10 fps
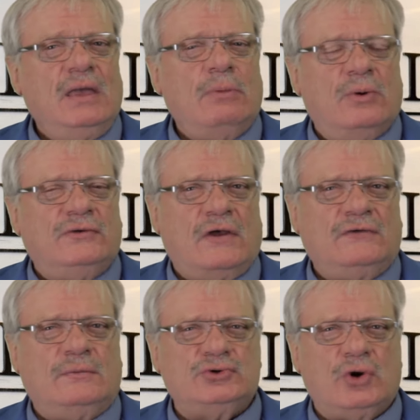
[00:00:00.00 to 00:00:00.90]
but we saw
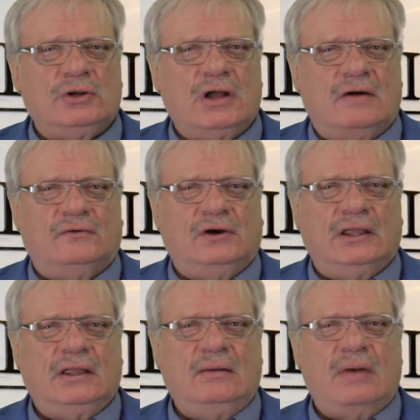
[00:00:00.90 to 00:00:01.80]
some short
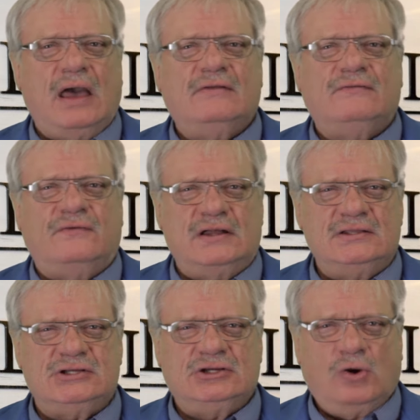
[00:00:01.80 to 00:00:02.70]
covering by the
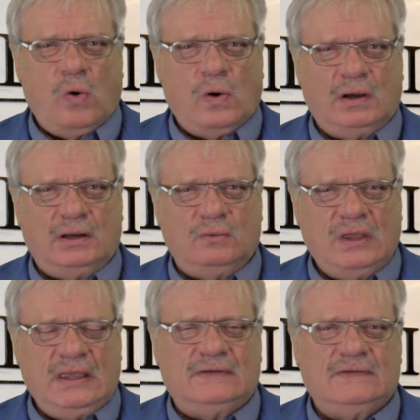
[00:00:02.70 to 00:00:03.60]
funds in corn and
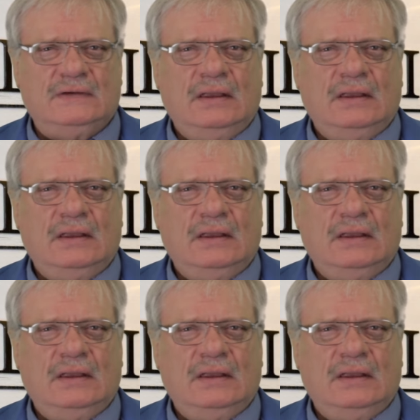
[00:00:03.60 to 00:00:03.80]
wheat.